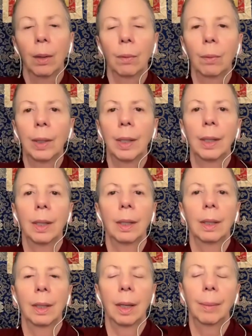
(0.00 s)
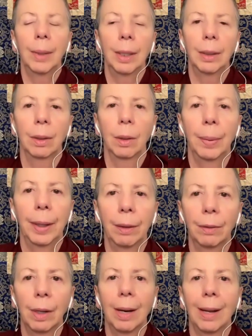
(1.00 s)
we come here to the
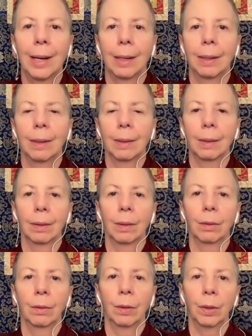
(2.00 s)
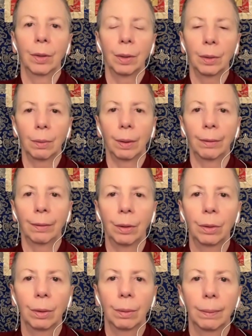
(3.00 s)
power of reliance. So first is
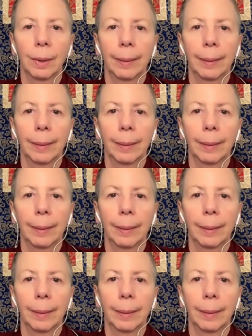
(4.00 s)
refuge.